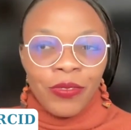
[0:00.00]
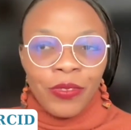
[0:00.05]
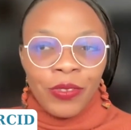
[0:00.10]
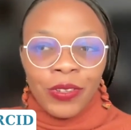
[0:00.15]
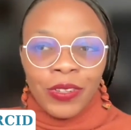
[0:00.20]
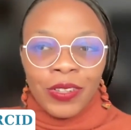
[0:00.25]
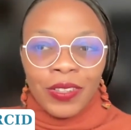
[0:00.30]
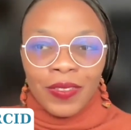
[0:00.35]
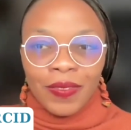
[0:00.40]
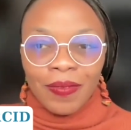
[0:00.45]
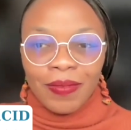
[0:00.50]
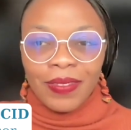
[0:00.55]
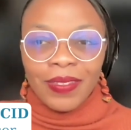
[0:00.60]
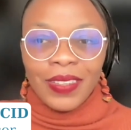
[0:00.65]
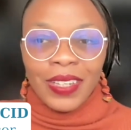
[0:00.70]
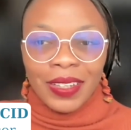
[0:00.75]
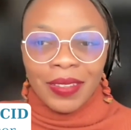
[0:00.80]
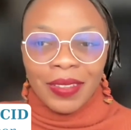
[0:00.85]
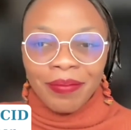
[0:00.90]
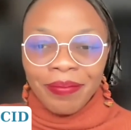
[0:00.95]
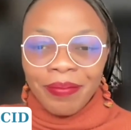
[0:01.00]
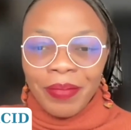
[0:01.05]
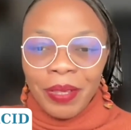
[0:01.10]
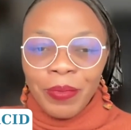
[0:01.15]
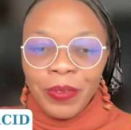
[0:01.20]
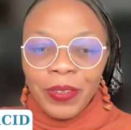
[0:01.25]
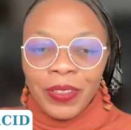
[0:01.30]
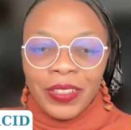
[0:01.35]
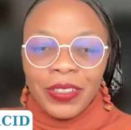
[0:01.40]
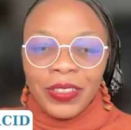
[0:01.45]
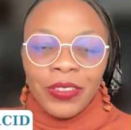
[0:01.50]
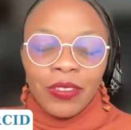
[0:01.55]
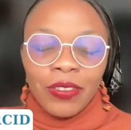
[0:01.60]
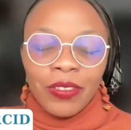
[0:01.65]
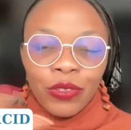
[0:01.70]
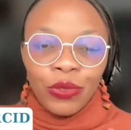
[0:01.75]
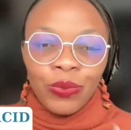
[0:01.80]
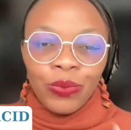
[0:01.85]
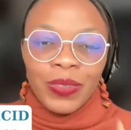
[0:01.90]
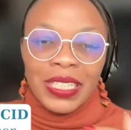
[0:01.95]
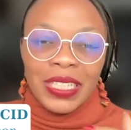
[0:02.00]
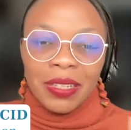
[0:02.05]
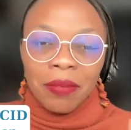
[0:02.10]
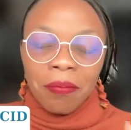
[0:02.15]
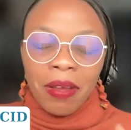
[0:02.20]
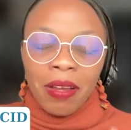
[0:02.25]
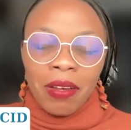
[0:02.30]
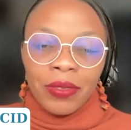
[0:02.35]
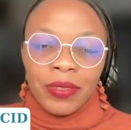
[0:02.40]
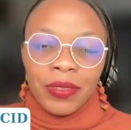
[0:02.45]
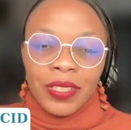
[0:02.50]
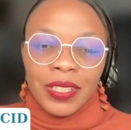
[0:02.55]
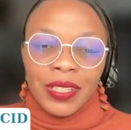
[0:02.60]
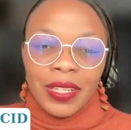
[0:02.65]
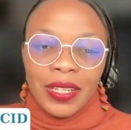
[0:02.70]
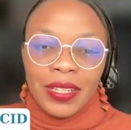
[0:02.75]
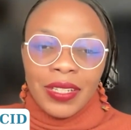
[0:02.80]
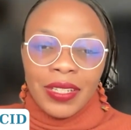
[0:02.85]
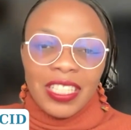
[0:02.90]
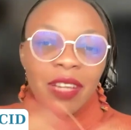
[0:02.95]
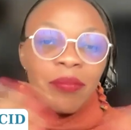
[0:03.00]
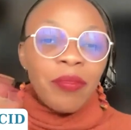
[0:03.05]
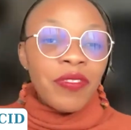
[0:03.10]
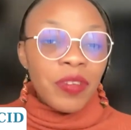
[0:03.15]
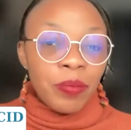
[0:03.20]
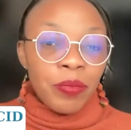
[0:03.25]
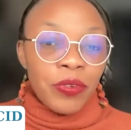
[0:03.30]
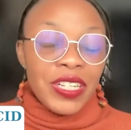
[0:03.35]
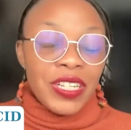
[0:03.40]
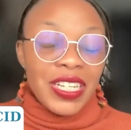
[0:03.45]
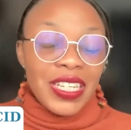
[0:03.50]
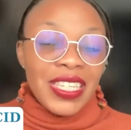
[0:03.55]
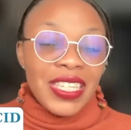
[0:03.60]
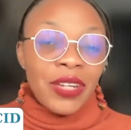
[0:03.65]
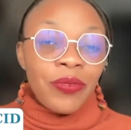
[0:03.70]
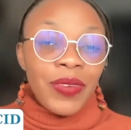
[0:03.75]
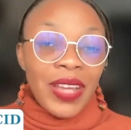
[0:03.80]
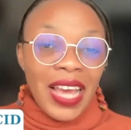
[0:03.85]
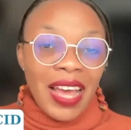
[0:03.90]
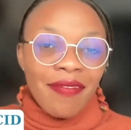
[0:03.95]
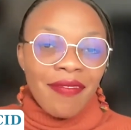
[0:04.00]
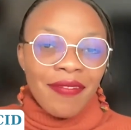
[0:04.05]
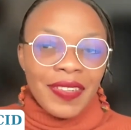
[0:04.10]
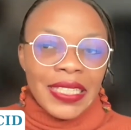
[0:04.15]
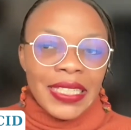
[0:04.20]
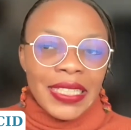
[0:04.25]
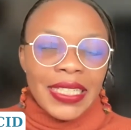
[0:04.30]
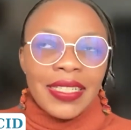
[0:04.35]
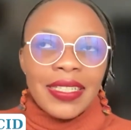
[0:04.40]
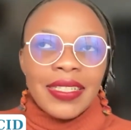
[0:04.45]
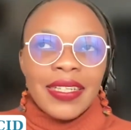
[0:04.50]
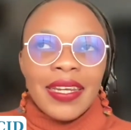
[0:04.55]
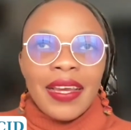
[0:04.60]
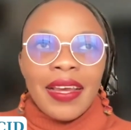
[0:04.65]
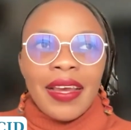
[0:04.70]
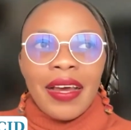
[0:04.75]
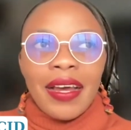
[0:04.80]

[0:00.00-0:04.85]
for people on the call to read about some of the projects that we have funded.